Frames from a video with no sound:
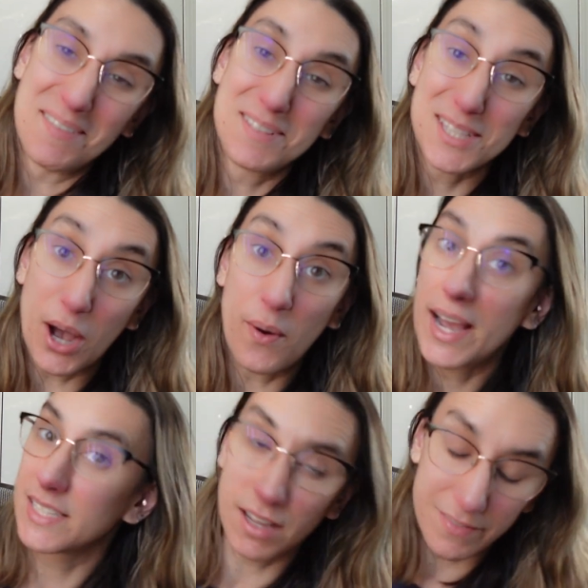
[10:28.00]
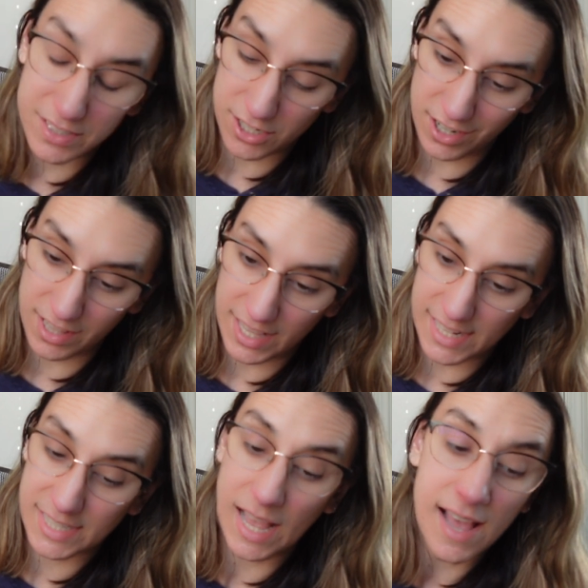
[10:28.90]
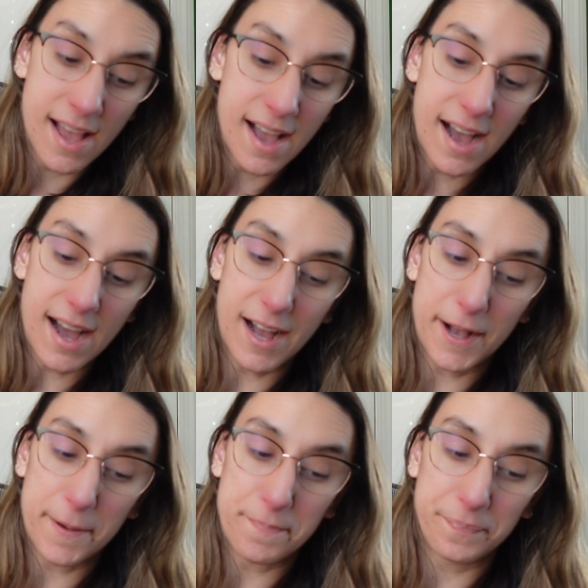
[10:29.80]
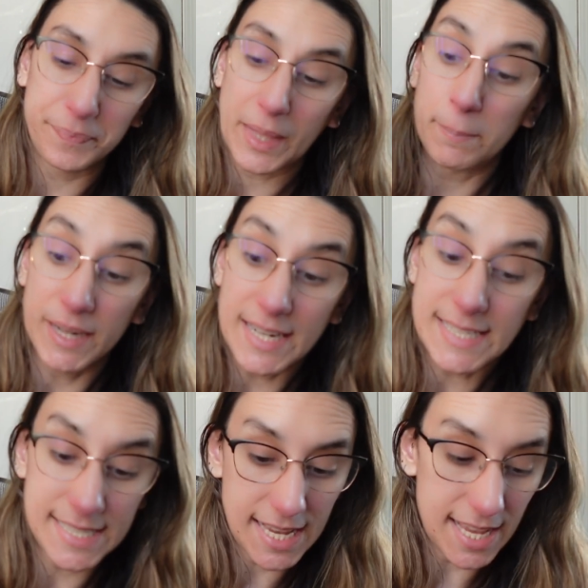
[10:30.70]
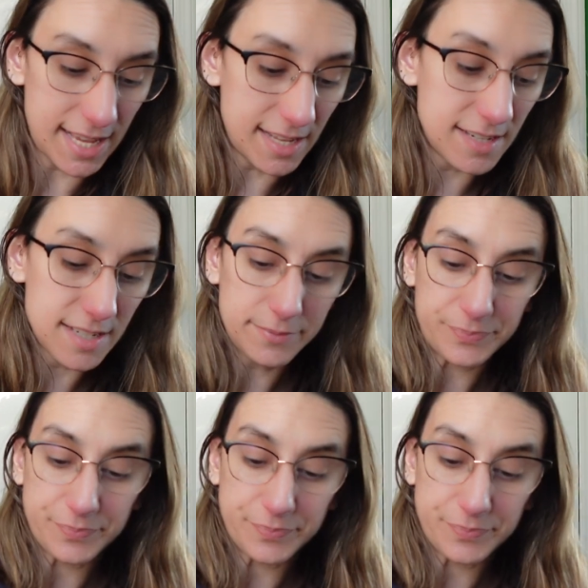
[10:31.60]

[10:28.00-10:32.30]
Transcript: So I still haven't started this, but I did